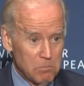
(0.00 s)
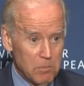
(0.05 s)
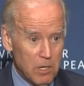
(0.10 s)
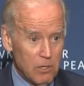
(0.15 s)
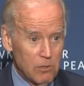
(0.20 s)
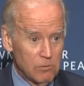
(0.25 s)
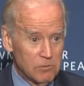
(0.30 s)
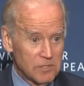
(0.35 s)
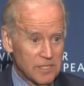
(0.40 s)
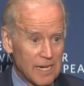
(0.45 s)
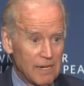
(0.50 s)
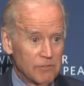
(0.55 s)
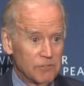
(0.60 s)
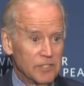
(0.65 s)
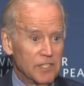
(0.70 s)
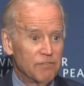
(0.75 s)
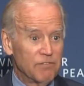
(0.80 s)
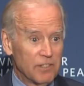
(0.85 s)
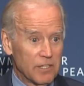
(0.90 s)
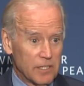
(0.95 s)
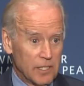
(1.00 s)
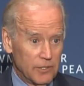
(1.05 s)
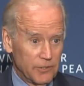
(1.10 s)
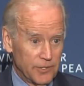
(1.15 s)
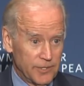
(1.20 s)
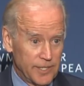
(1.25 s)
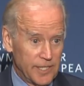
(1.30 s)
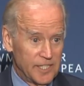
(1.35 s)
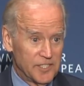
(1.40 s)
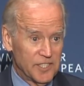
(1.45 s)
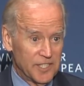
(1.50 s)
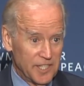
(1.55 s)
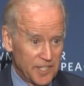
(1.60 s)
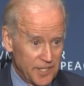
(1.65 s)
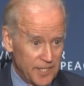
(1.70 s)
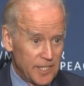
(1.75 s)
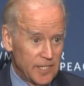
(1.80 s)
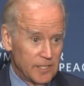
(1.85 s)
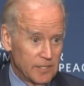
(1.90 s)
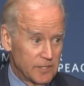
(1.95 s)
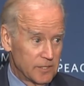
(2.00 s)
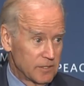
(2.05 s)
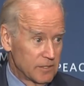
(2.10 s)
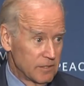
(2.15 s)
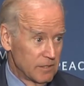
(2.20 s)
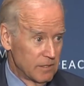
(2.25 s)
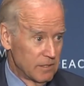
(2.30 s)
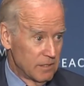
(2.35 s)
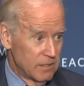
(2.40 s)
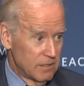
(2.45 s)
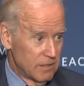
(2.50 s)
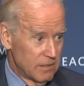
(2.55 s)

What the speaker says: bemoans how difficult it is, and it is.